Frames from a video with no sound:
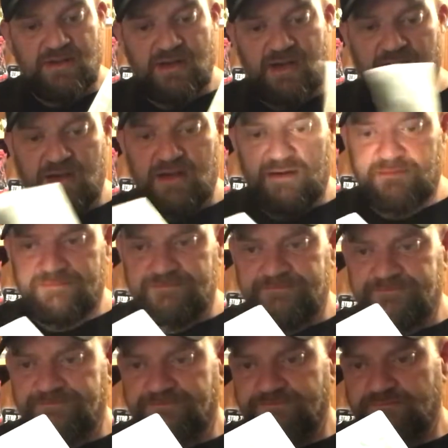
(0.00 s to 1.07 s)
I don't
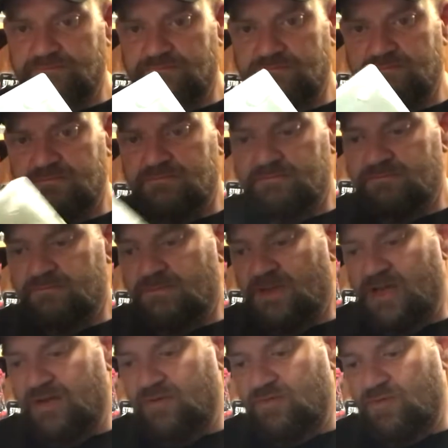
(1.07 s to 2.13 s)

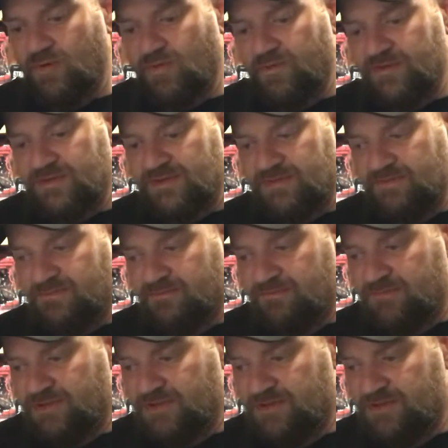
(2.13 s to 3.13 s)
know if it's just